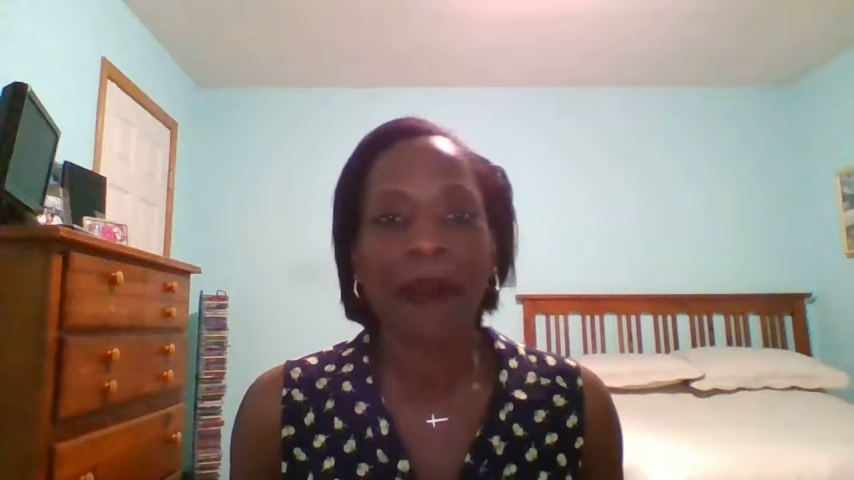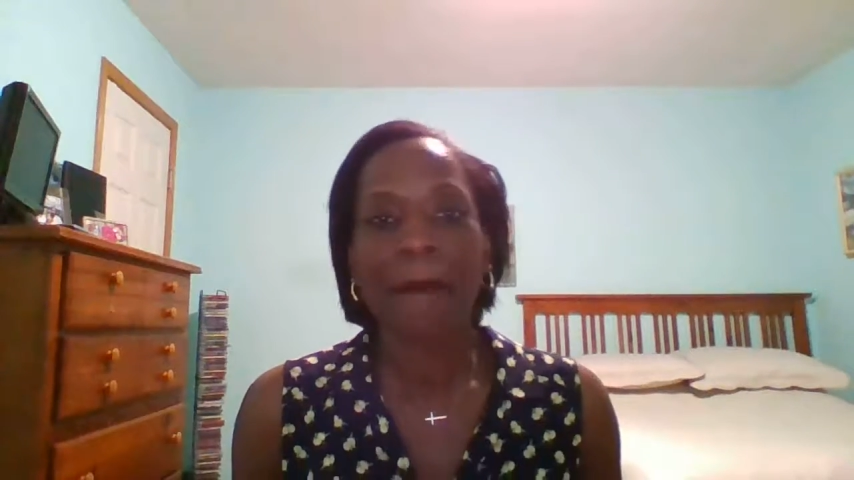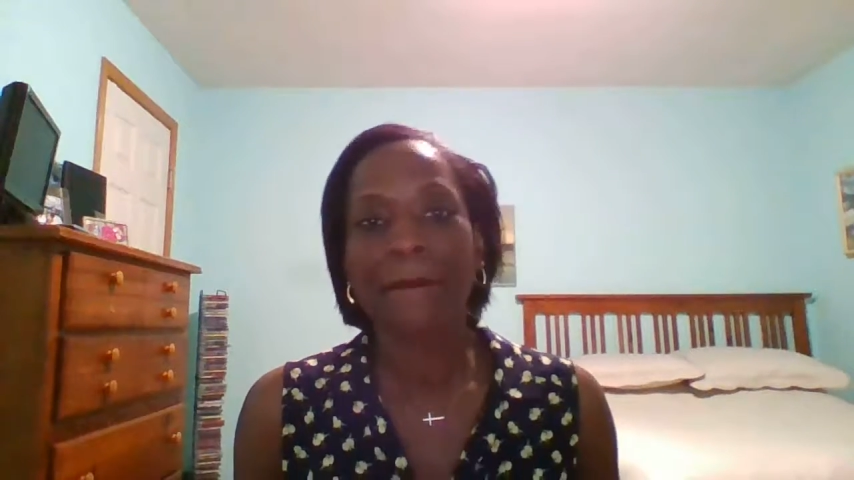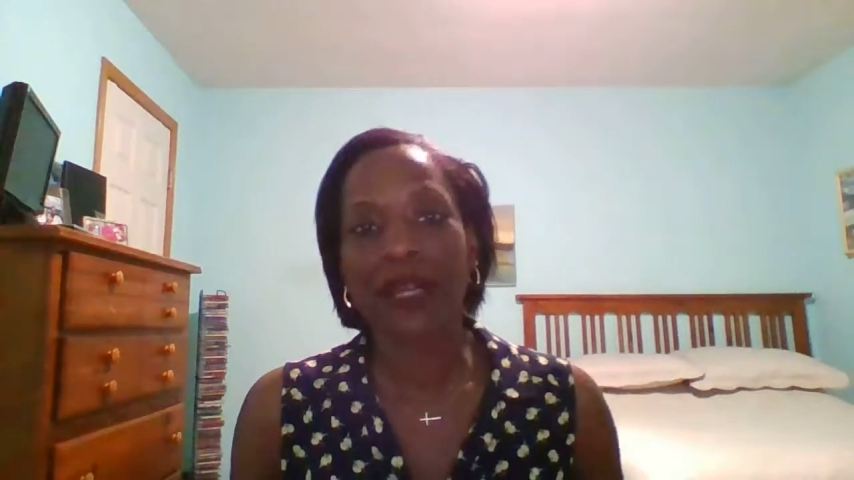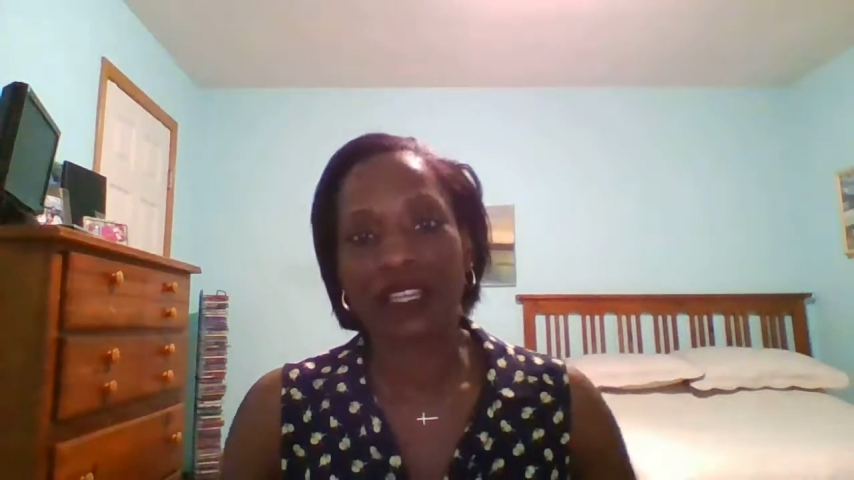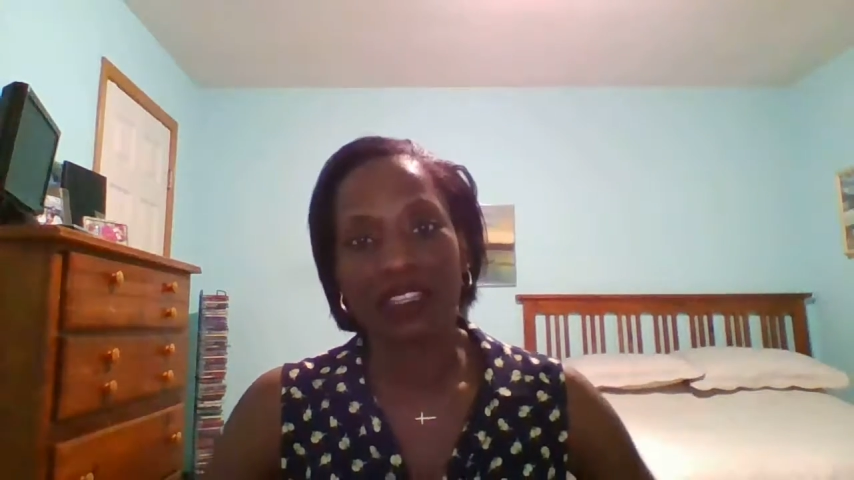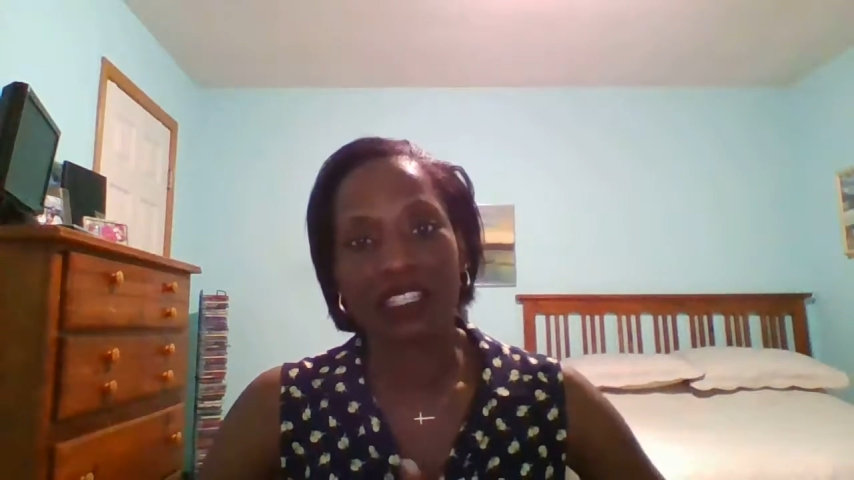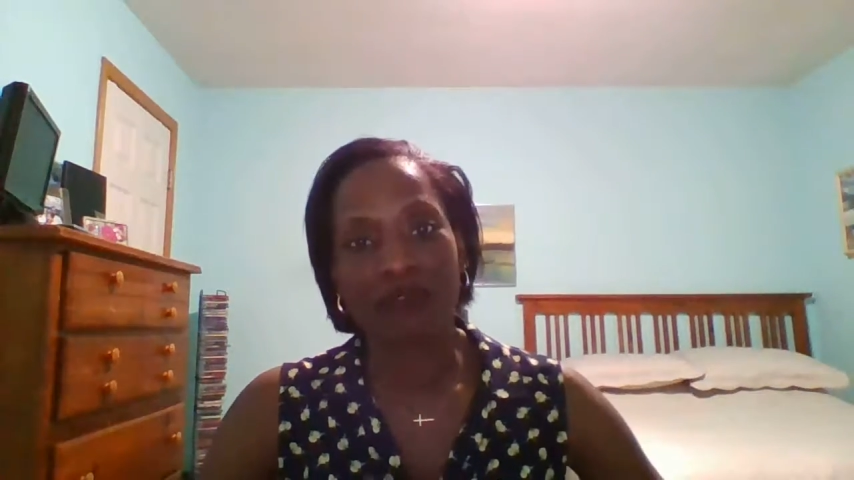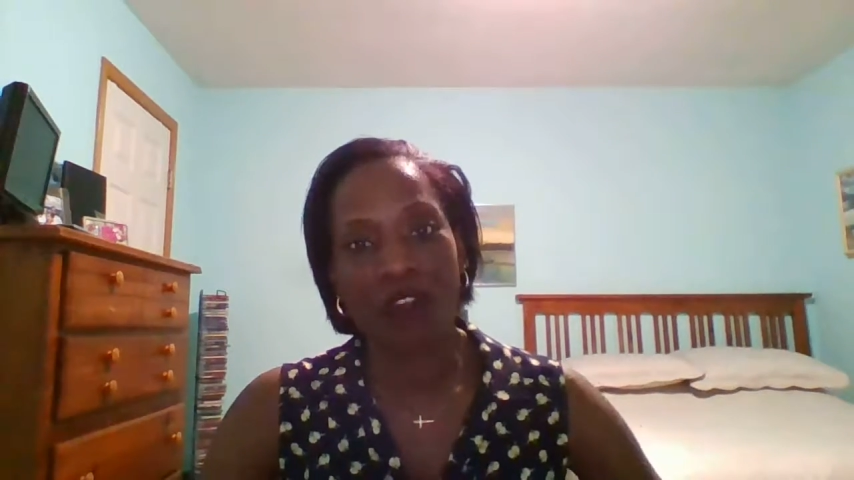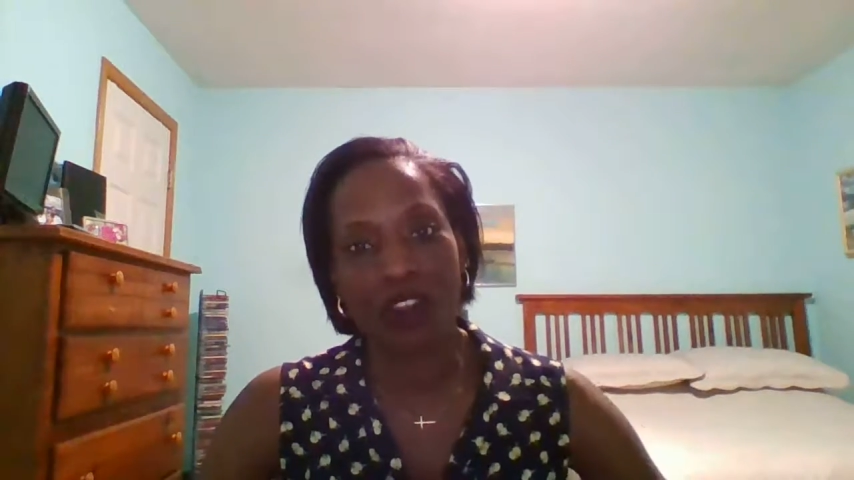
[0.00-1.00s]
But as
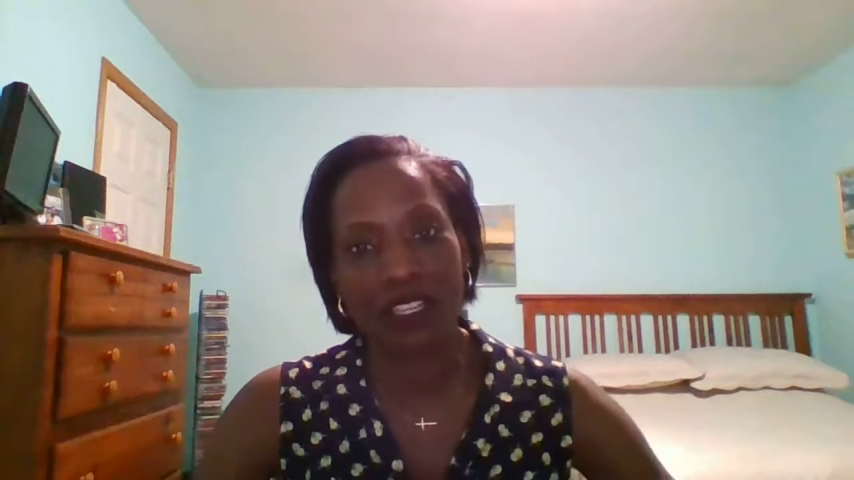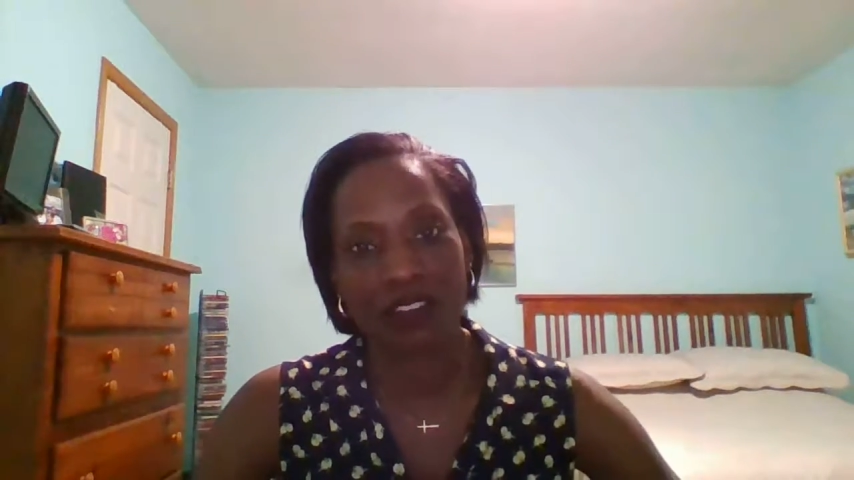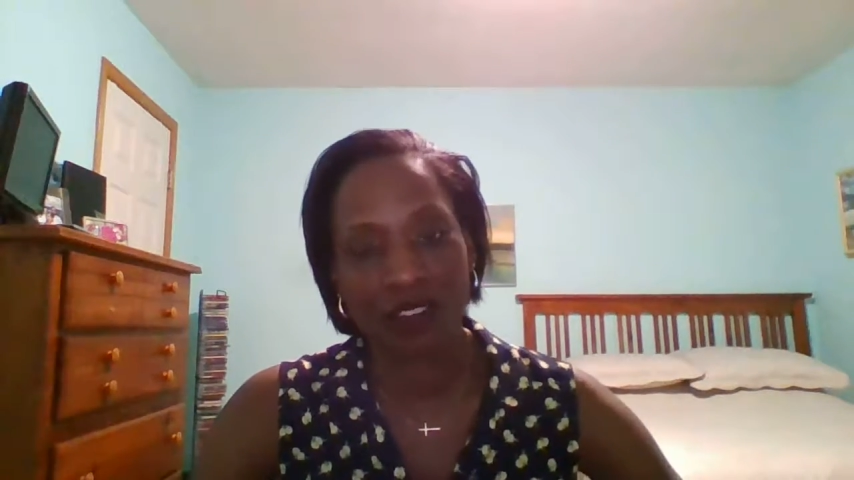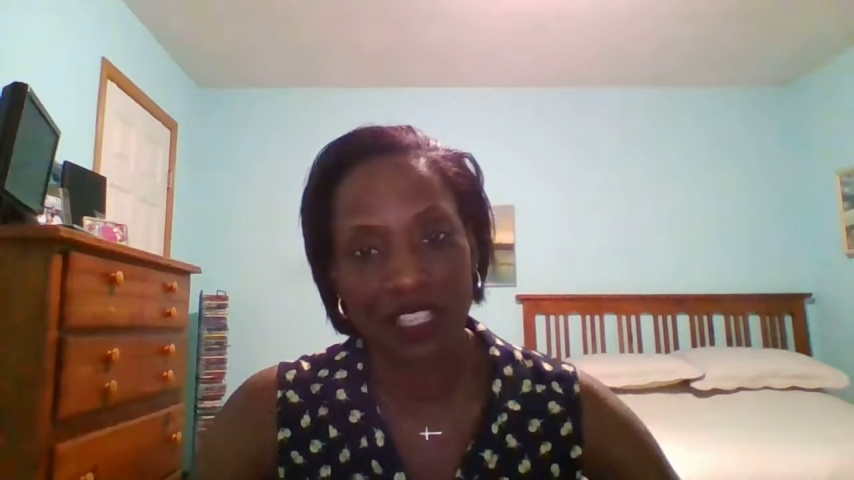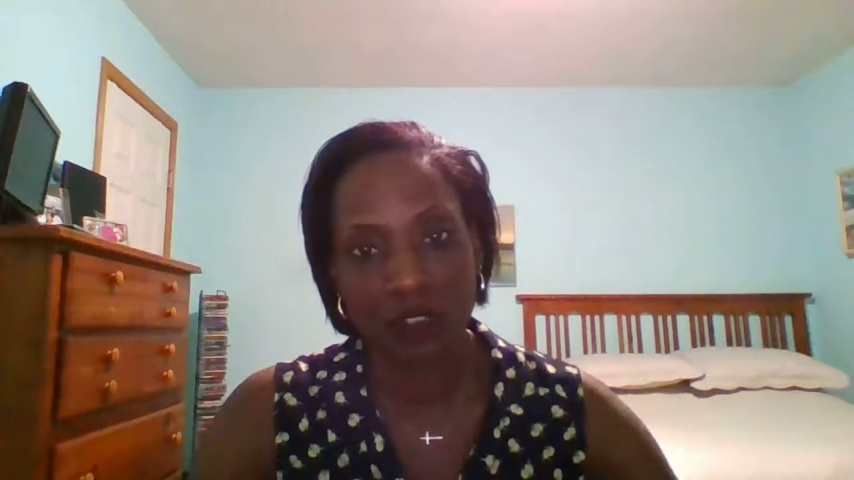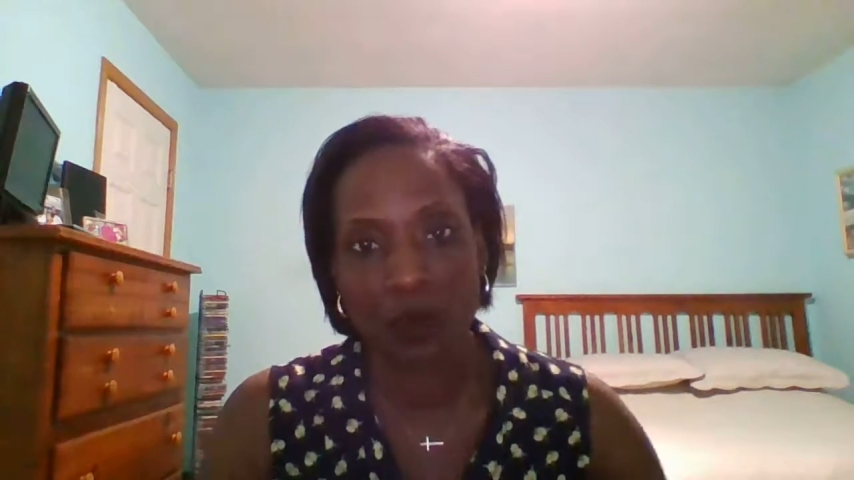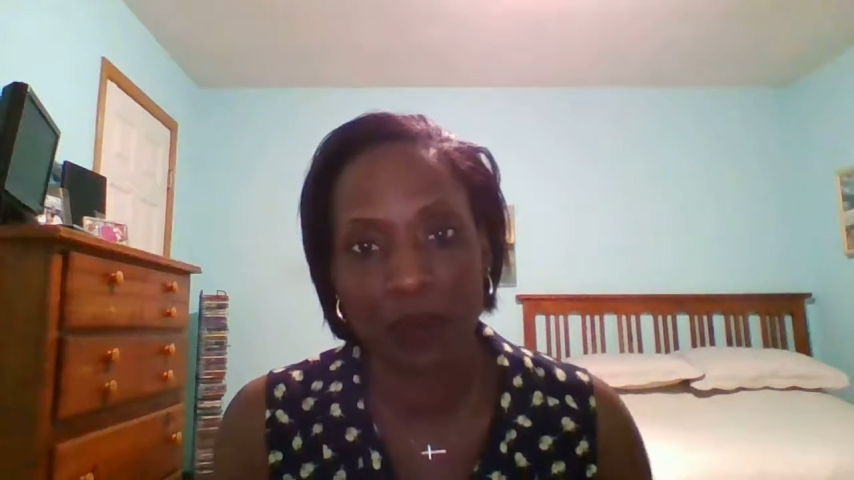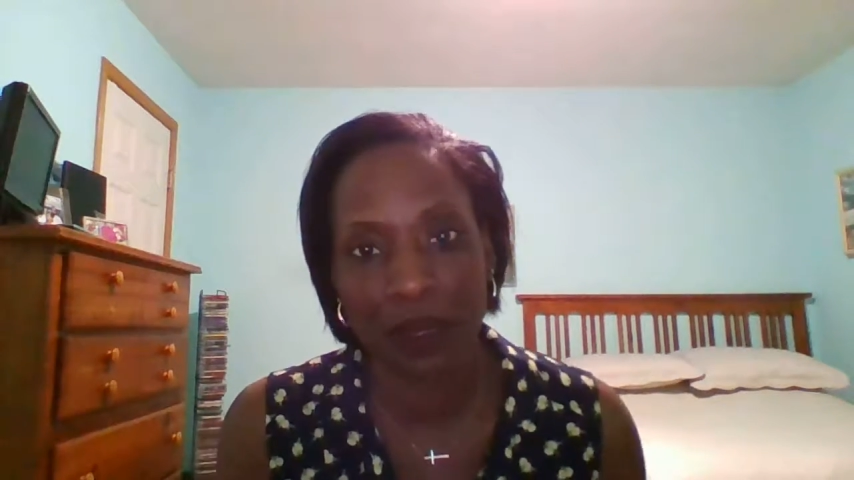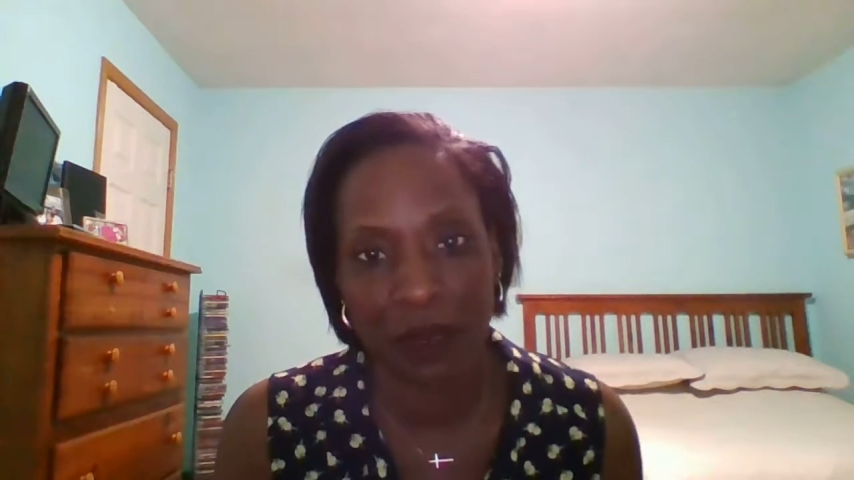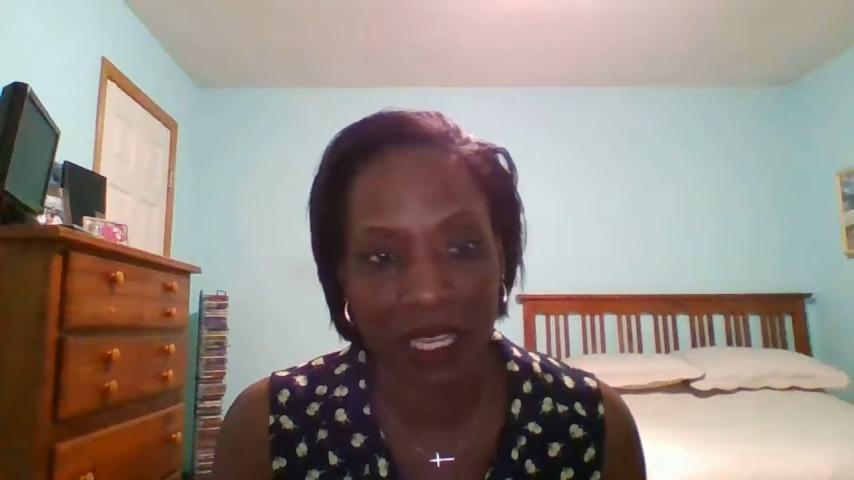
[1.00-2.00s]
far as all these
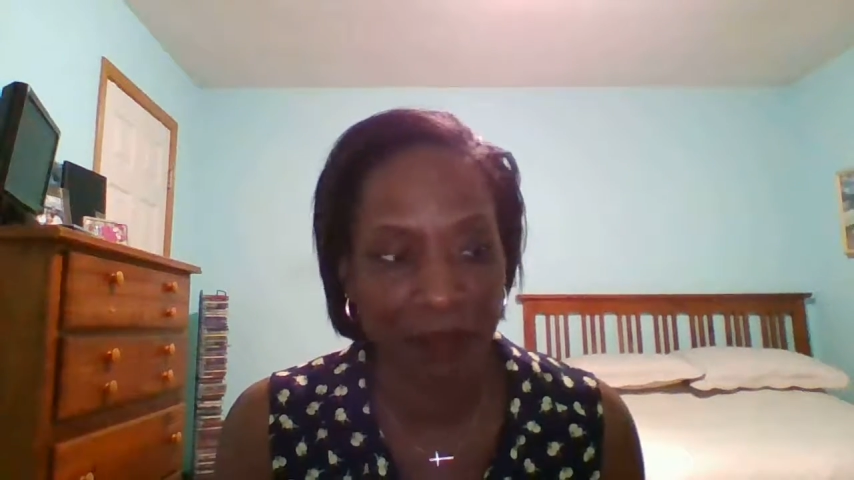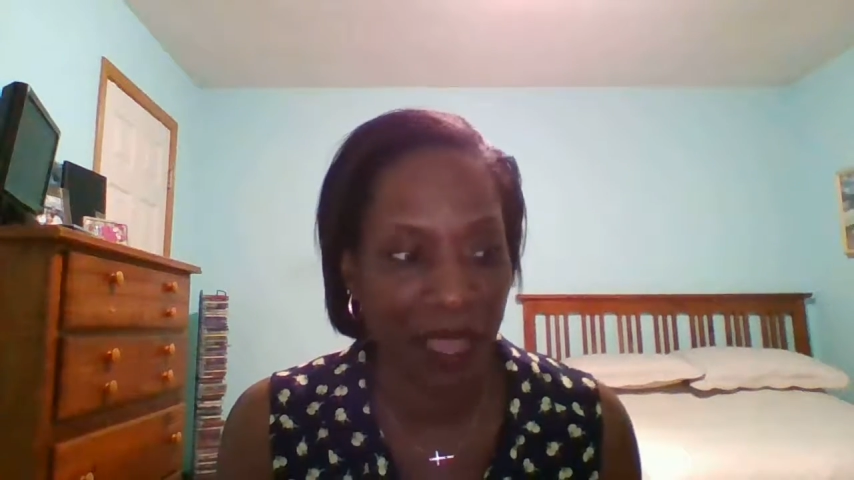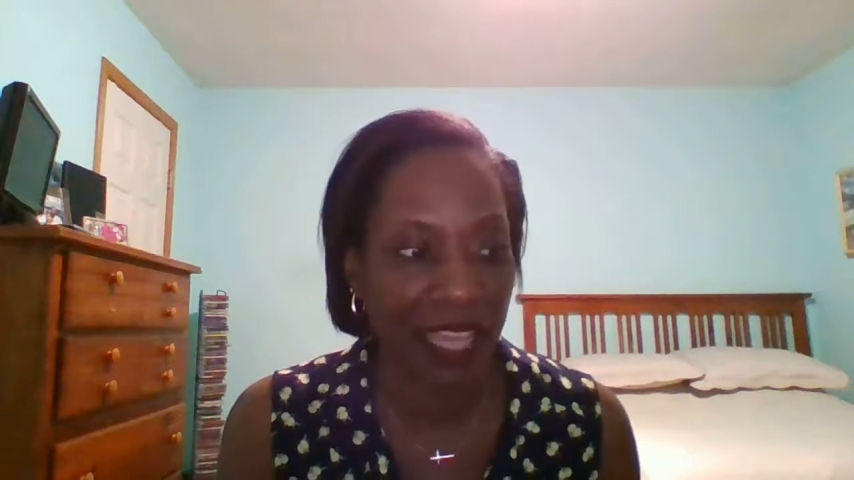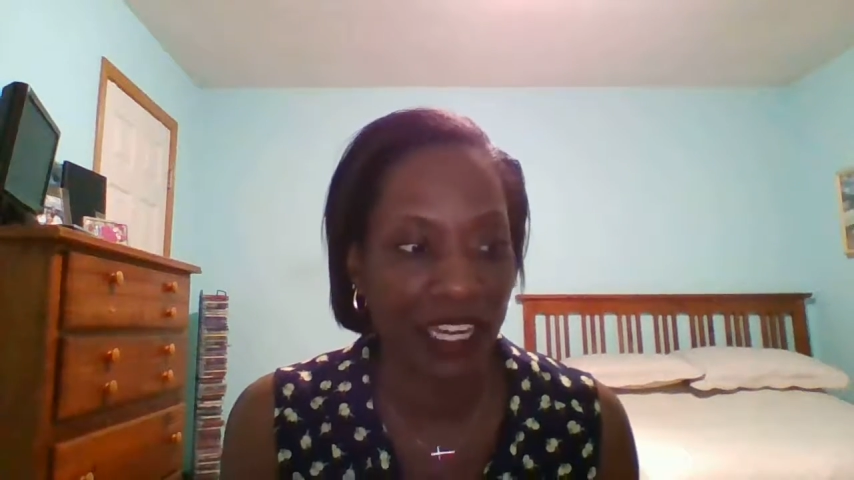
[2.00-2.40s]
women being mad,